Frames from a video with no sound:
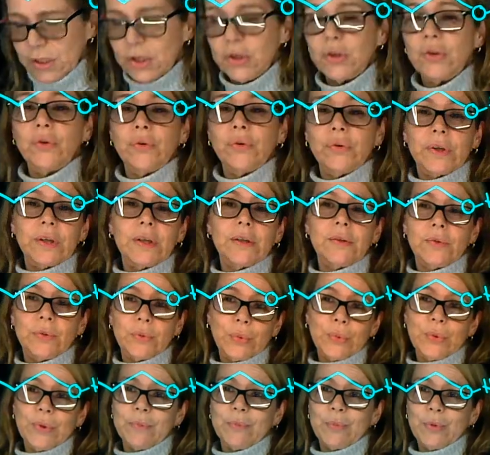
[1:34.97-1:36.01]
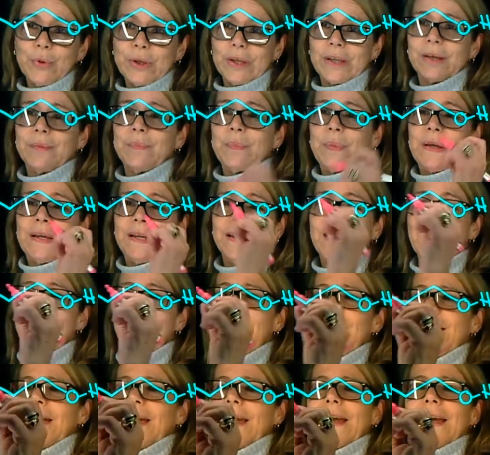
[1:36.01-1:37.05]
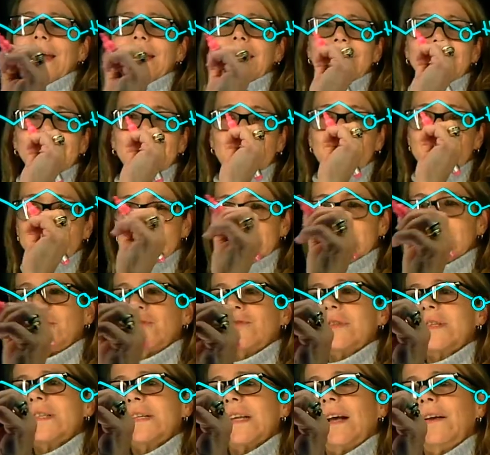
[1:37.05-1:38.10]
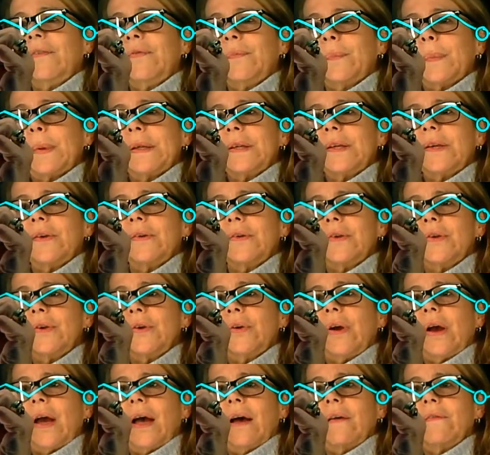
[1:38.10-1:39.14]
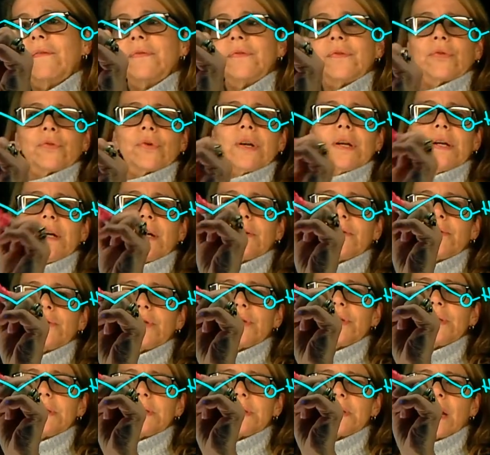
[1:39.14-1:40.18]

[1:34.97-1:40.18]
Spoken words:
You can do the bookkeeping and convince yourself, but here you have 3 hydrogens.